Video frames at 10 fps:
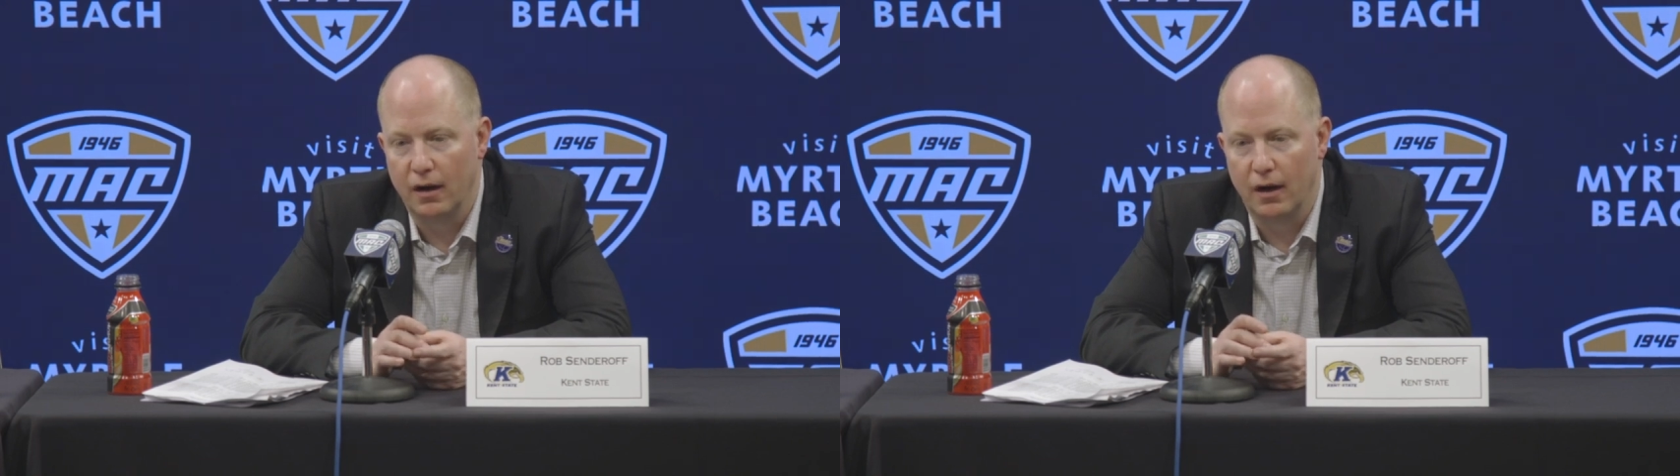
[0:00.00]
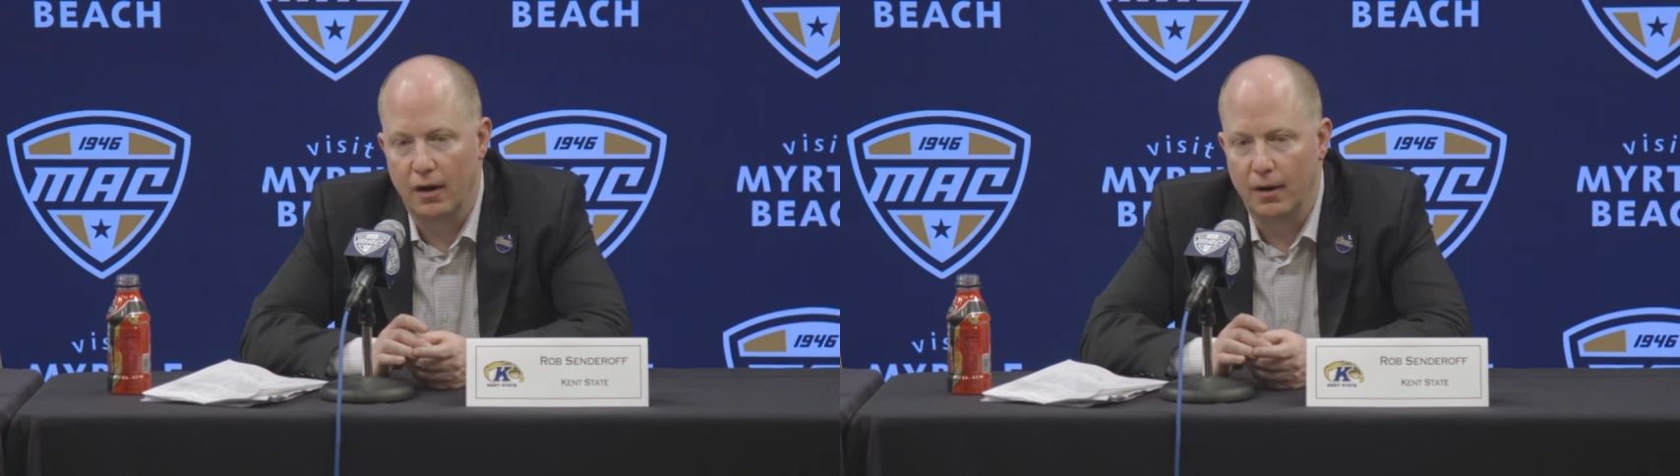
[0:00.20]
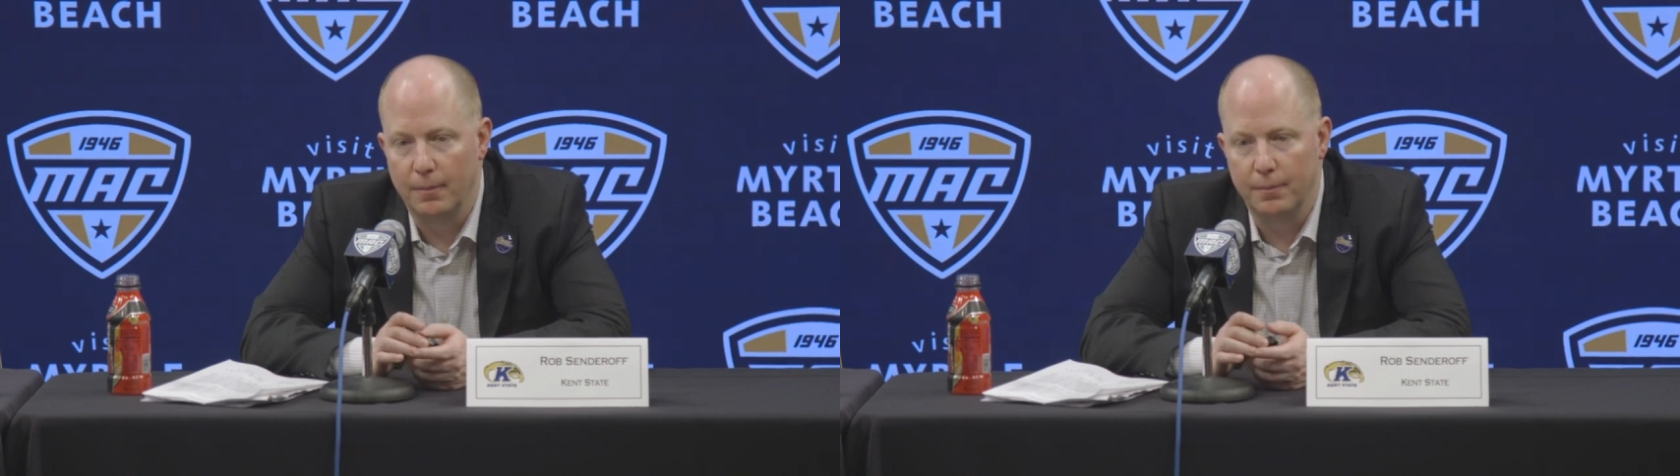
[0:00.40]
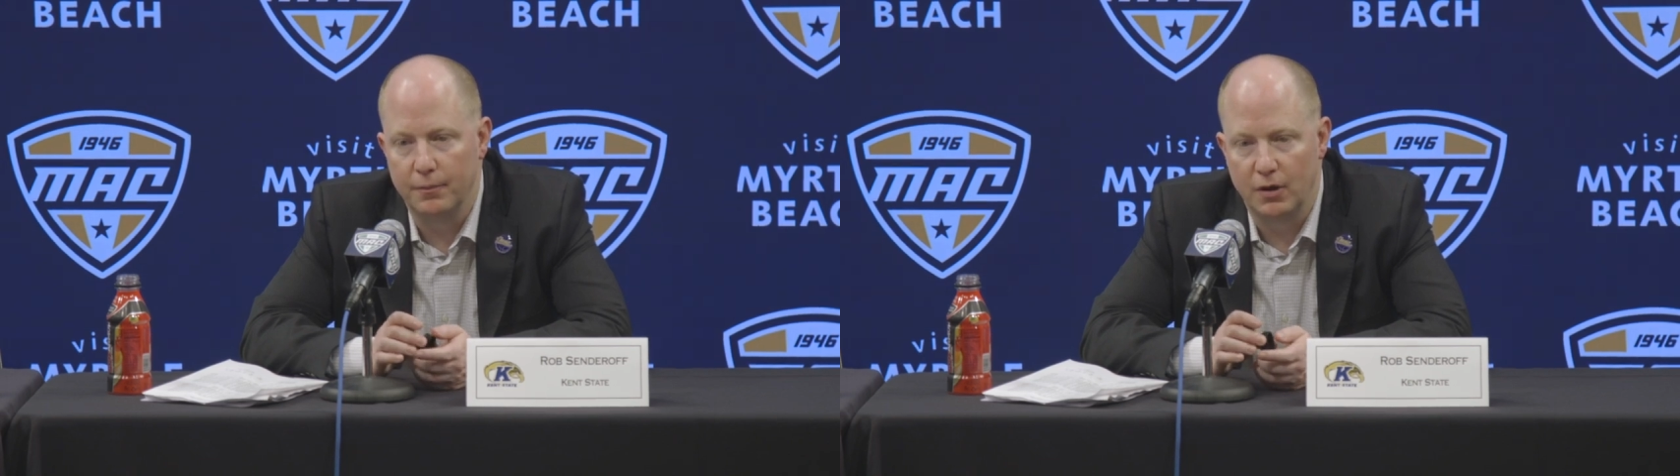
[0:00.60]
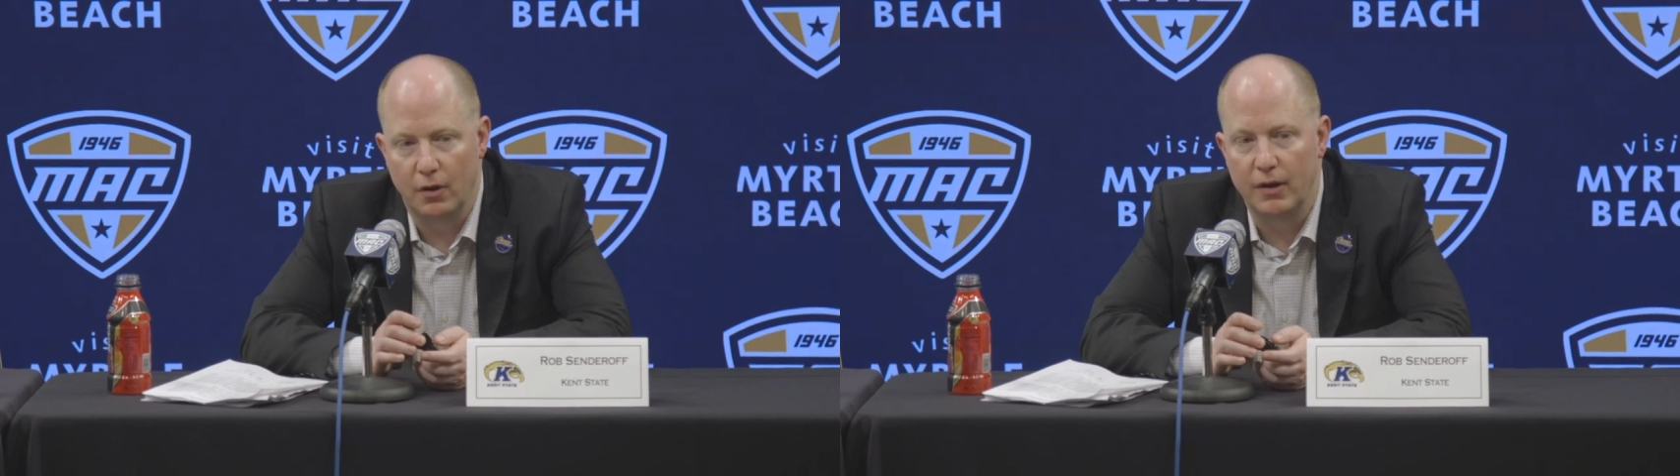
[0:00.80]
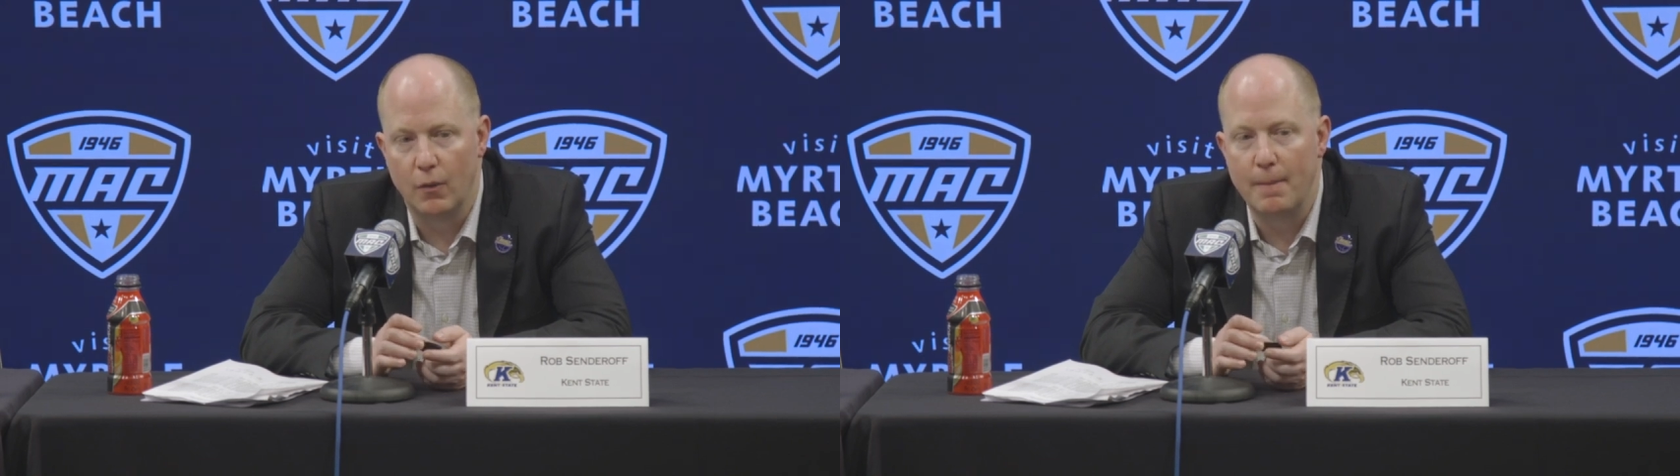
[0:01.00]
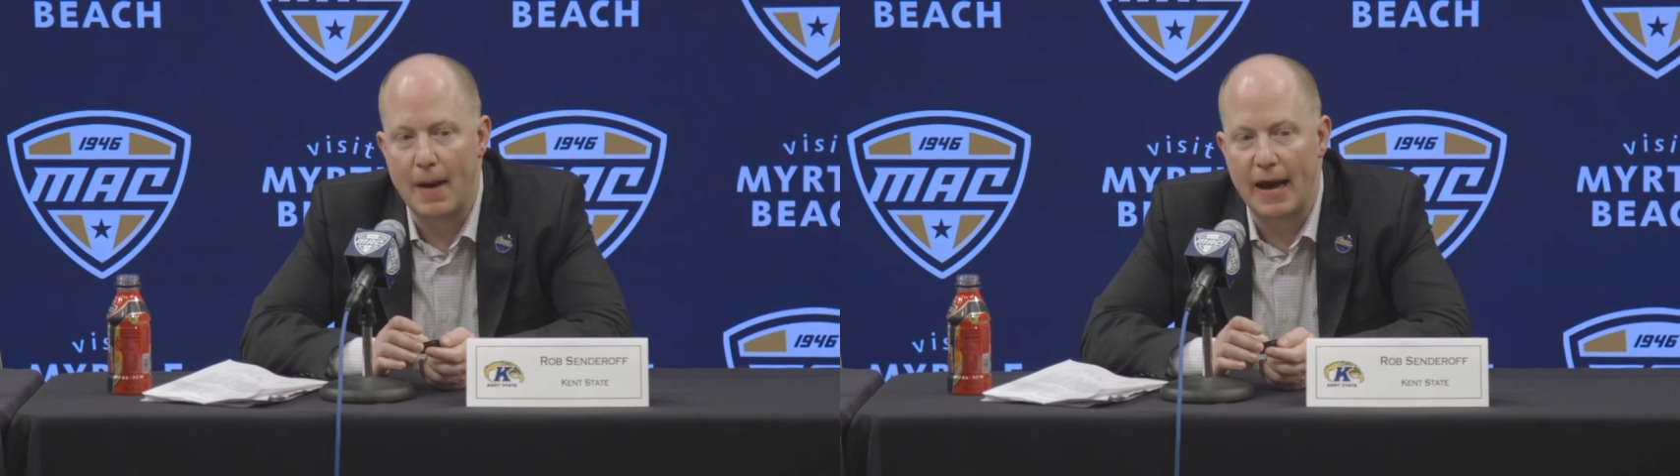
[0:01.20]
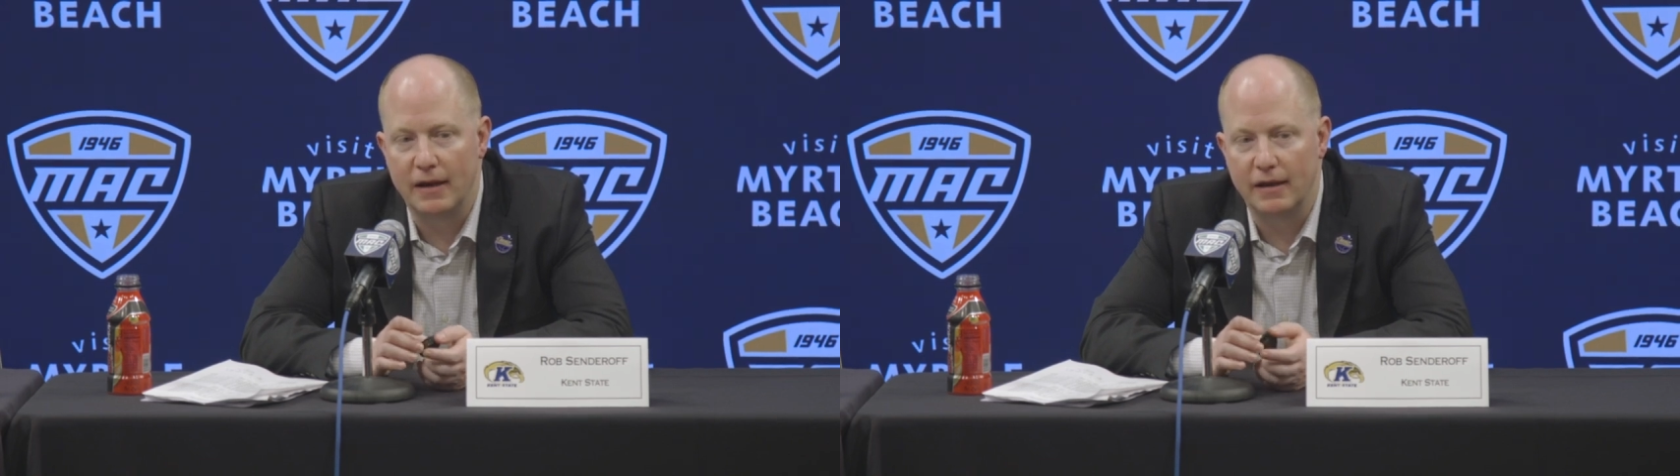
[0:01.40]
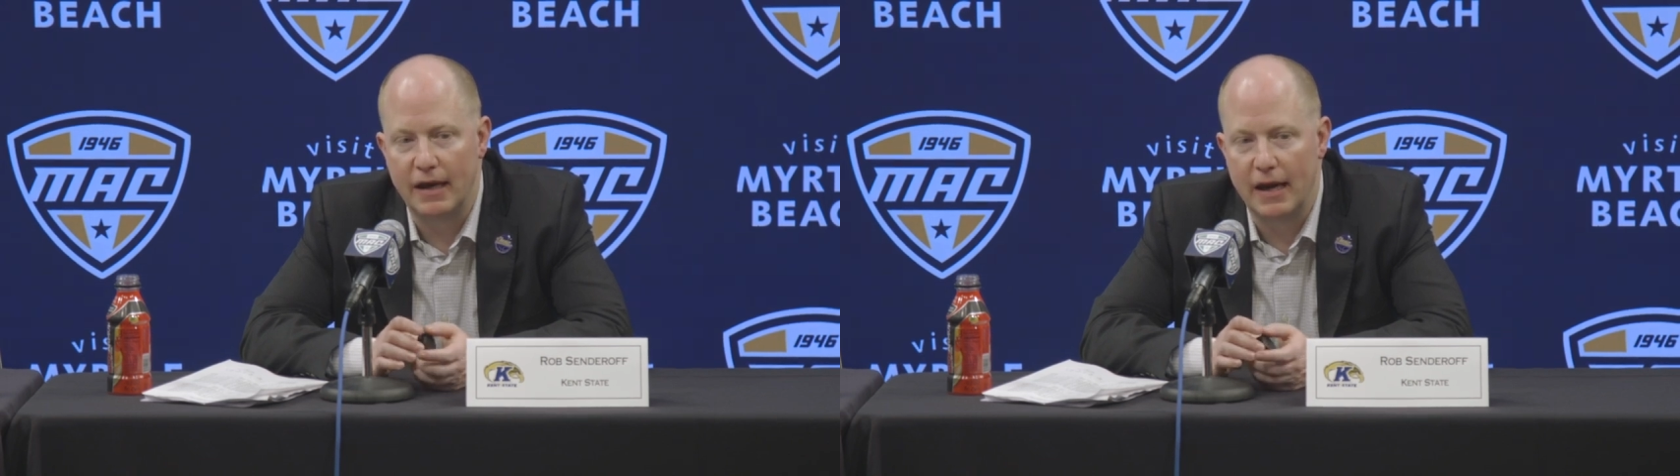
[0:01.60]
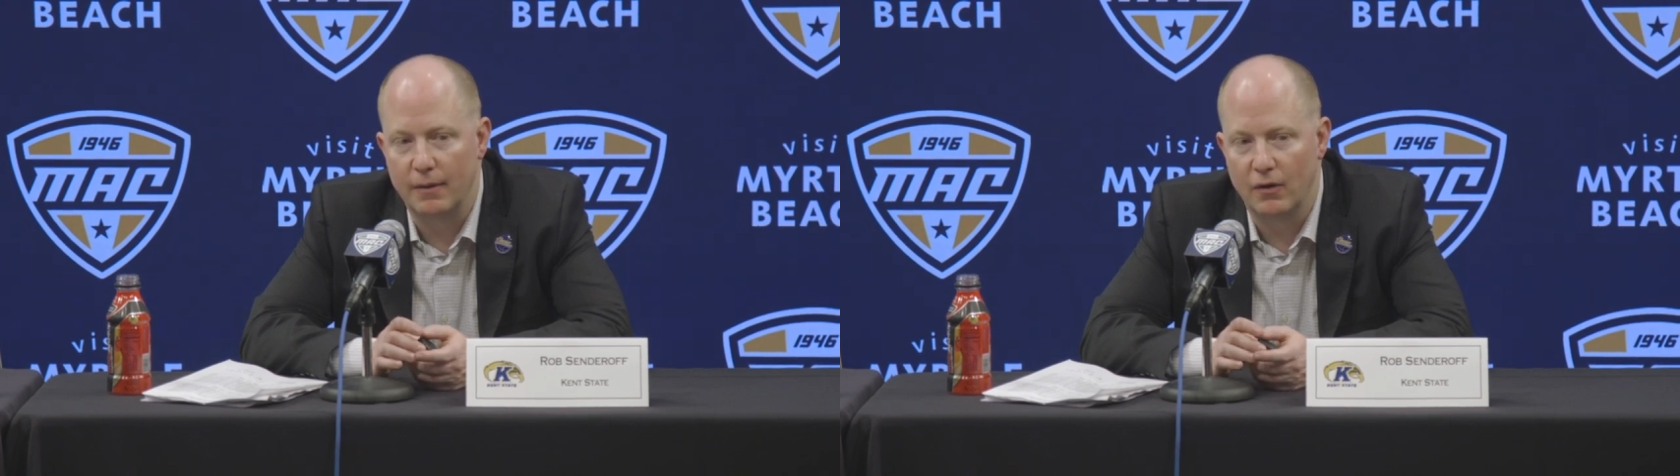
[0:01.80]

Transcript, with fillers: um, you know he went back in the game,